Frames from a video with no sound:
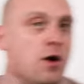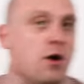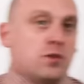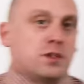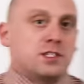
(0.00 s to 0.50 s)

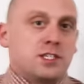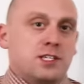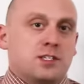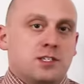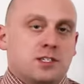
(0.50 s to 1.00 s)
all the
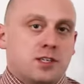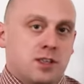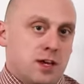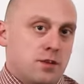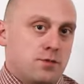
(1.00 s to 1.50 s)
diseases
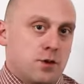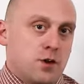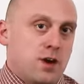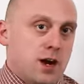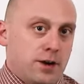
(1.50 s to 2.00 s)
that
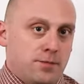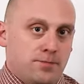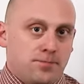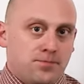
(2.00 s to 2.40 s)
involve iron.